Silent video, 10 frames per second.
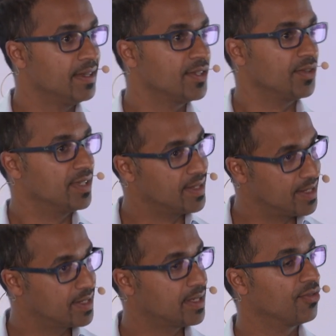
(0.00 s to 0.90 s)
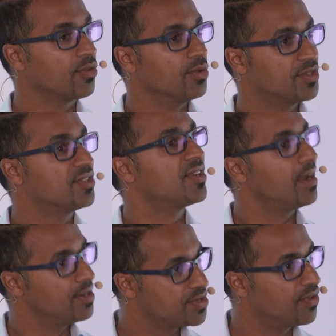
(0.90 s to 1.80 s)
So this is, of course, the
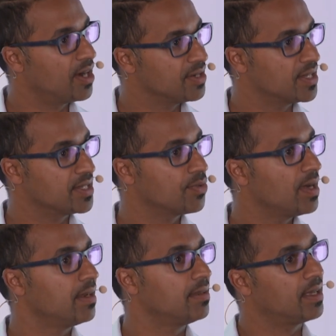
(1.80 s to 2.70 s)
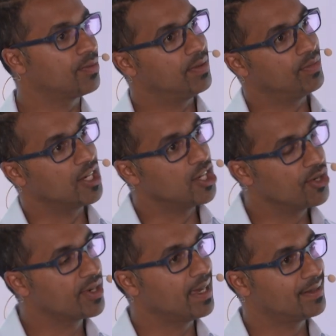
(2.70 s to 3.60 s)
challenge for us as well, that when we
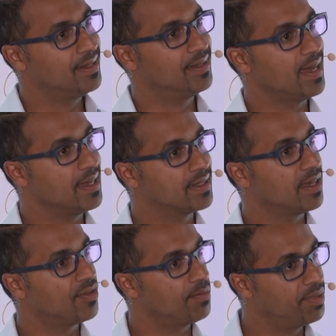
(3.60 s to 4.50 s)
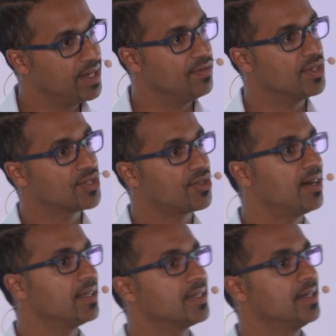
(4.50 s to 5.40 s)
look at the data from previous
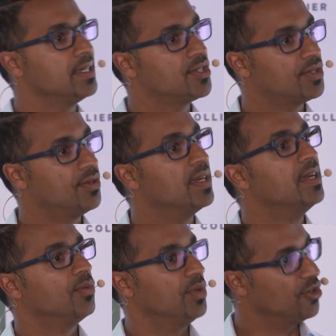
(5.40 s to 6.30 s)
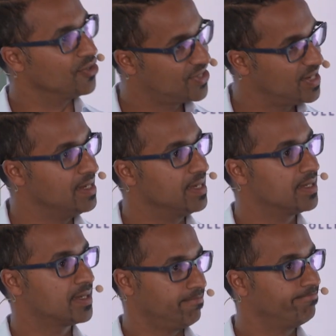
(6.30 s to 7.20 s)
trials and history, we don't see
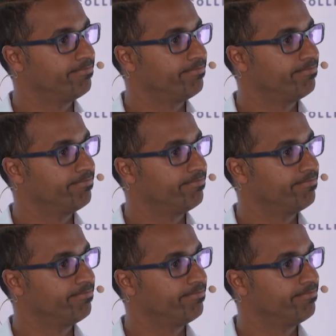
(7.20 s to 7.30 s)
this.